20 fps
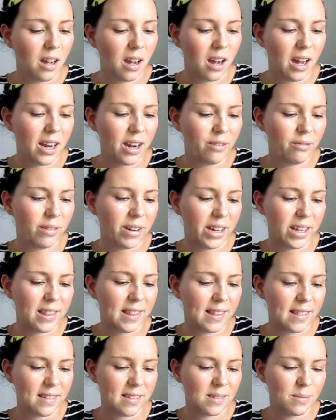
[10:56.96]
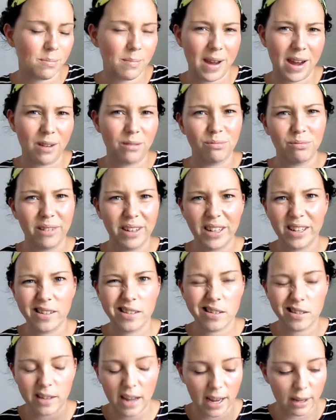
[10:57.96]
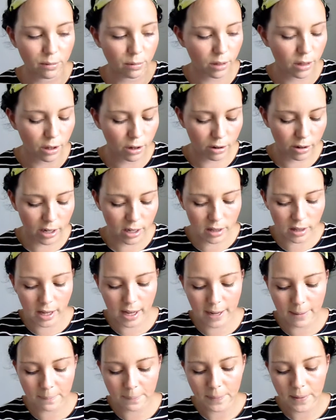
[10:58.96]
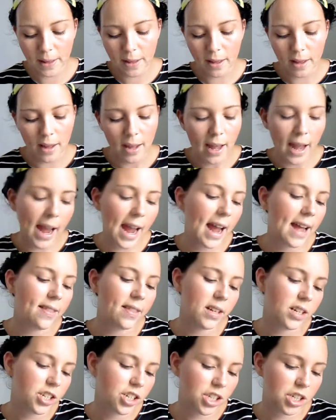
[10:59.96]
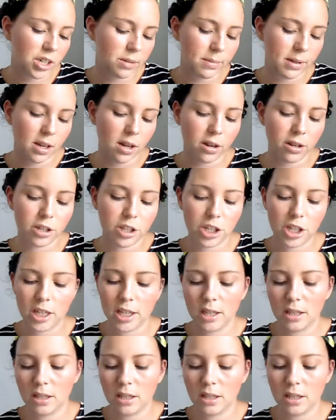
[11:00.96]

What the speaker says: I don't really think the smell really stays with you or anything. And the shimmer lotion,